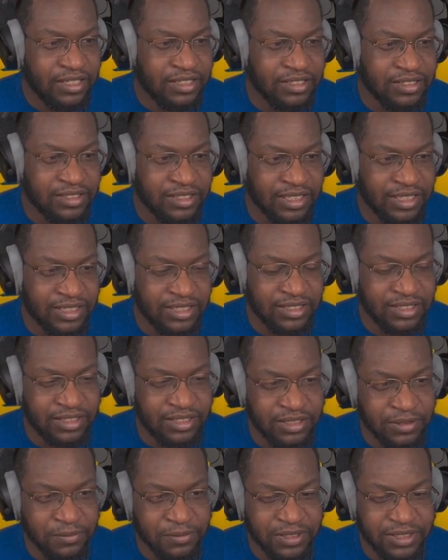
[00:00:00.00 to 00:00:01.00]
looks like this
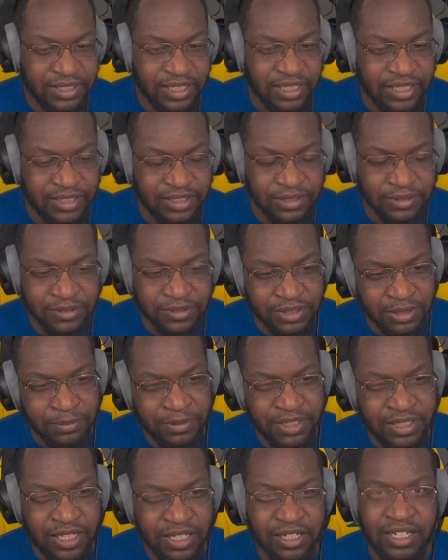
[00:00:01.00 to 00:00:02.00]
is Silver Shade, so it's going
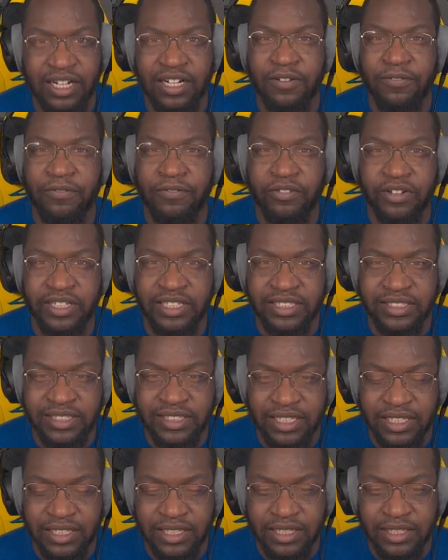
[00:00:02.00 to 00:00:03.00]
to be another kind of
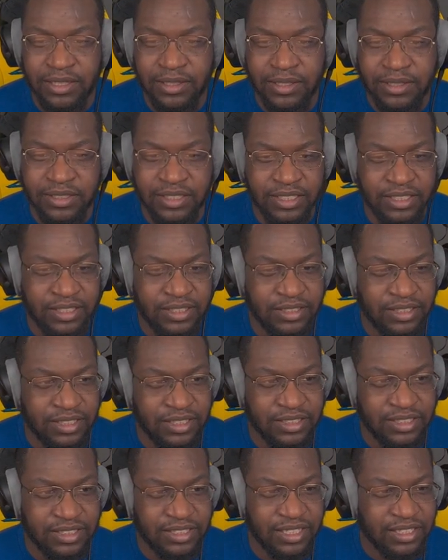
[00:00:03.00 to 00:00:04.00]
freeze thing
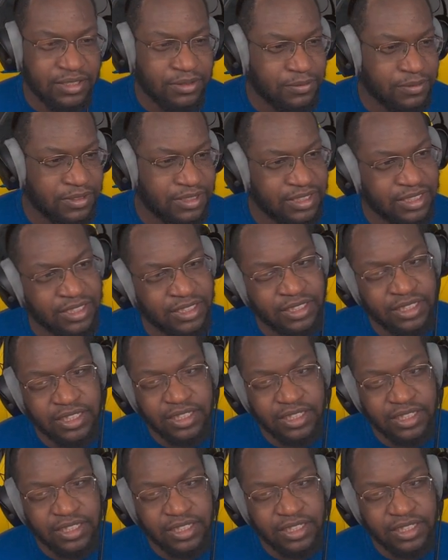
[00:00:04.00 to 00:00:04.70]
against us, which